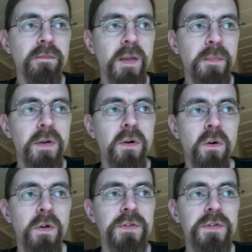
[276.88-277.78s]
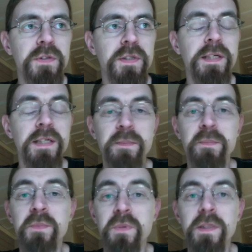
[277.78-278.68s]
because
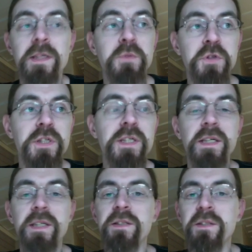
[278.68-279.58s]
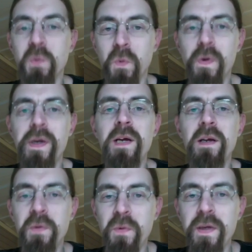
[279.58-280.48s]
EMG is
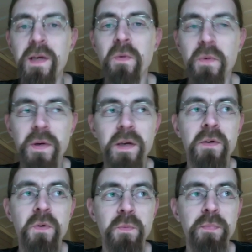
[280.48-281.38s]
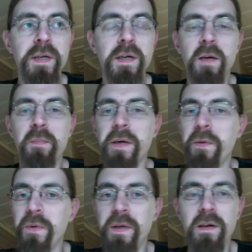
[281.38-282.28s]
really good pickup. I
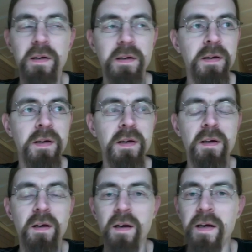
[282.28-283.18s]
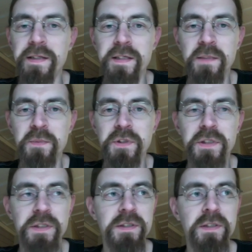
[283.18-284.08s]
really like
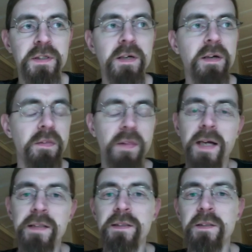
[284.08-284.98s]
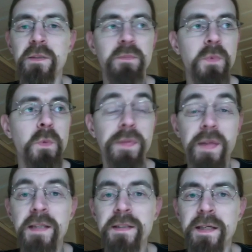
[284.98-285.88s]
EMGs. That's with
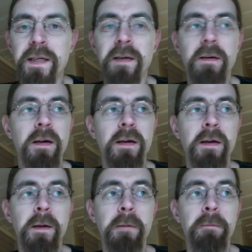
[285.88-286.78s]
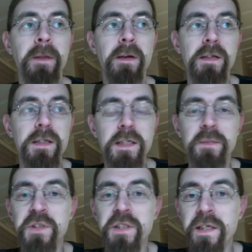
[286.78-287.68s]
that said,
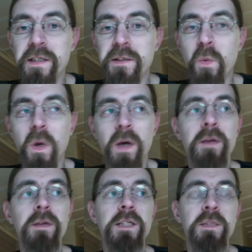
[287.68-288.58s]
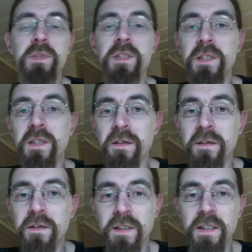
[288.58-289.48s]
EMG 81, EMG
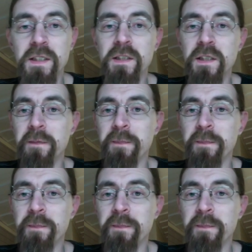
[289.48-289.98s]
60.